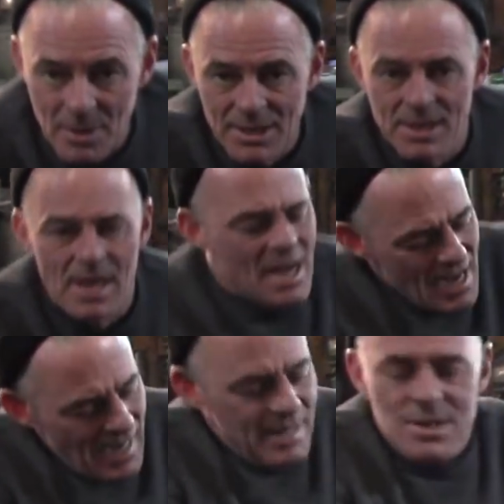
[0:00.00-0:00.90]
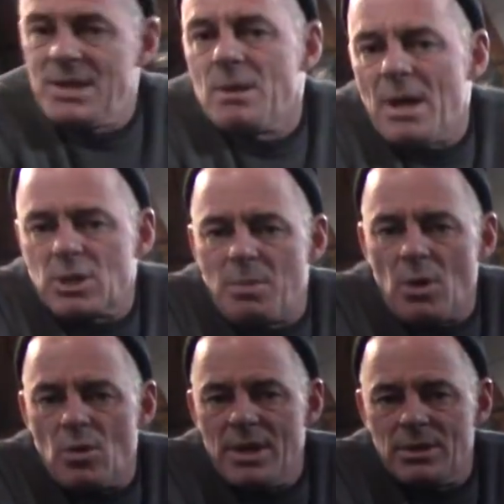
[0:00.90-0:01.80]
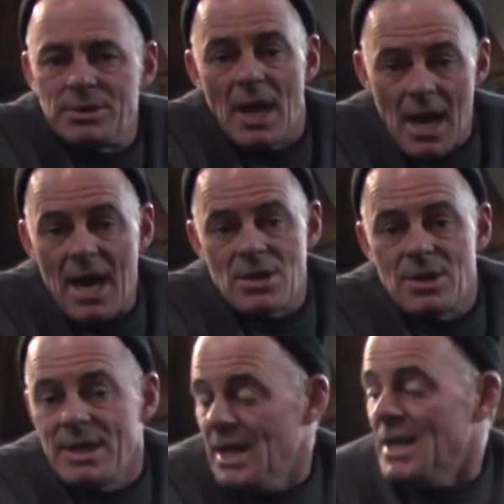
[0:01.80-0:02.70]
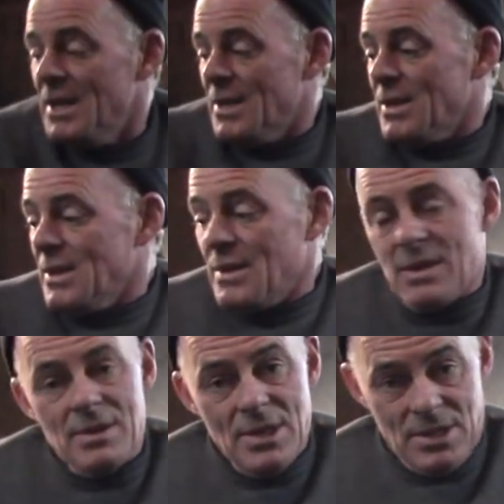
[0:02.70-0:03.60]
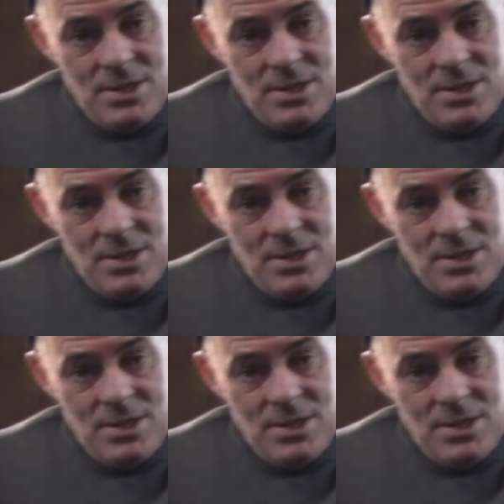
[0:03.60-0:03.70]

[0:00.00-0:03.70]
nice kit. I got this thing about spoke wheels. Actually, there's a